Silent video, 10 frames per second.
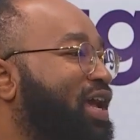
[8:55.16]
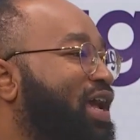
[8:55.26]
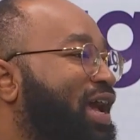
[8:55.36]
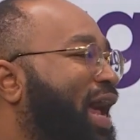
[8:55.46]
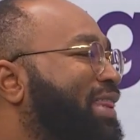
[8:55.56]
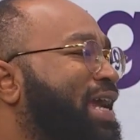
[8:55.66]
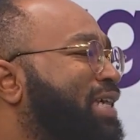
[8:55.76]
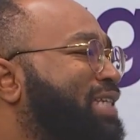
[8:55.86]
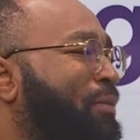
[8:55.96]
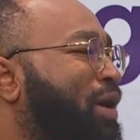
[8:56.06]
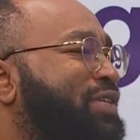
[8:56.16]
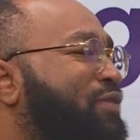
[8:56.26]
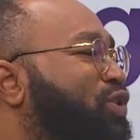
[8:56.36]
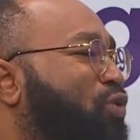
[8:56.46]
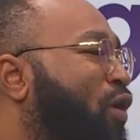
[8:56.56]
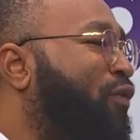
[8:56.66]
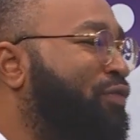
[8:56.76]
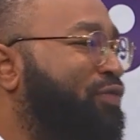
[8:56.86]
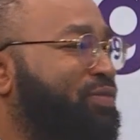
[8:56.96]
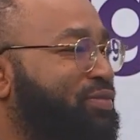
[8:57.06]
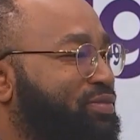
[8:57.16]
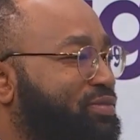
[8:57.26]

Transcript: But I think it's about 10 new players you have